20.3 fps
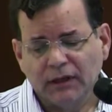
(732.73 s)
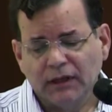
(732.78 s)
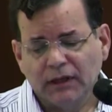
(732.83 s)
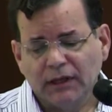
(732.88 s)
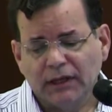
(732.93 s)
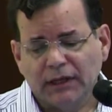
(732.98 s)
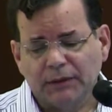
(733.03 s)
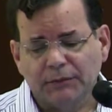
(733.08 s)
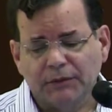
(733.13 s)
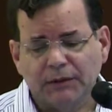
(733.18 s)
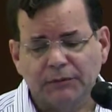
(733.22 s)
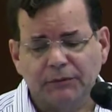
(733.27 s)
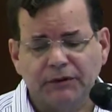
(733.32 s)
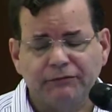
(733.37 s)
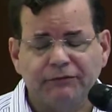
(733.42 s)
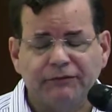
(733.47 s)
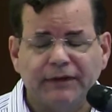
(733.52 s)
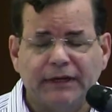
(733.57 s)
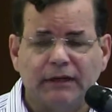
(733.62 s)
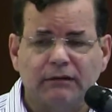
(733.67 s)
And what we
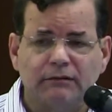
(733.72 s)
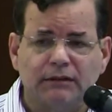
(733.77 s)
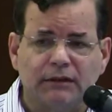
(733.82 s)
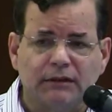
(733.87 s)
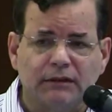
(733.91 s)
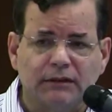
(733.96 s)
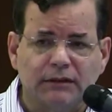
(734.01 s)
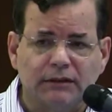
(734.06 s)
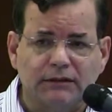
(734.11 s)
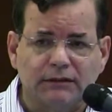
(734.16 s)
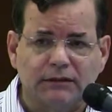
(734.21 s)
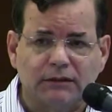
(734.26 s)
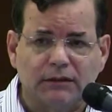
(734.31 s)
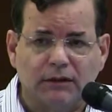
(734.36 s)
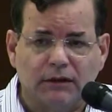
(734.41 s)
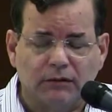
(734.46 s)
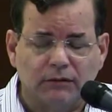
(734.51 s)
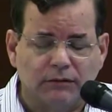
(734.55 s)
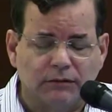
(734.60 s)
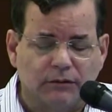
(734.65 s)
found in this
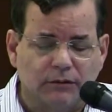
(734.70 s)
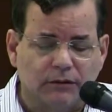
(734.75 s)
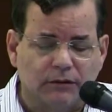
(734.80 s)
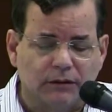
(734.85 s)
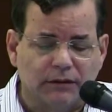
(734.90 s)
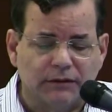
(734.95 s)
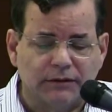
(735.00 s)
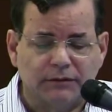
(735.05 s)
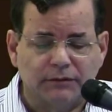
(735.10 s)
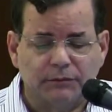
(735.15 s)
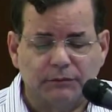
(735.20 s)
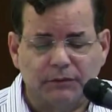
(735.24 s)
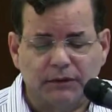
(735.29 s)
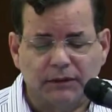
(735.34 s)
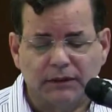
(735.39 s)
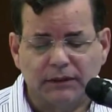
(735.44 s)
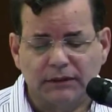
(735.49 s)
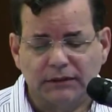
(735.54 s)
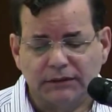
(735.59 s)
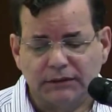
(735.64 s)
cohort
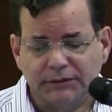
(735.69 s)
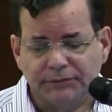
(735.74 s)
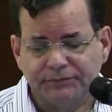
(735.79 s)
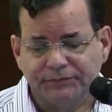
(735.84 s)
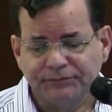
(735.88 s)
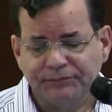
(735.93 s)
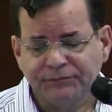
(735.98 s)
was